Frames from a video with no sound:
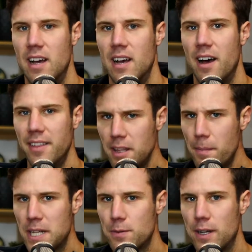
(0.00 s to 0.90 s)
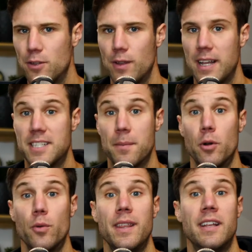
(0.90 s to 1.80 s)
I think the best way to do that is to put
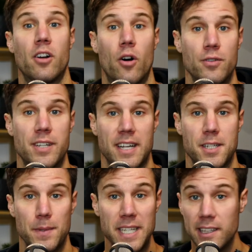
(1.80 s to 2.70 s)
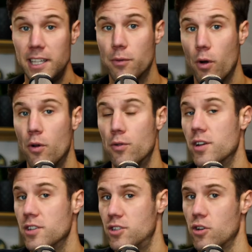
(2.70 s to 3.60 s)
it within context, particularly your own
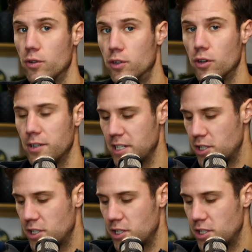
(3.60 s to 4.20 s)
historical context.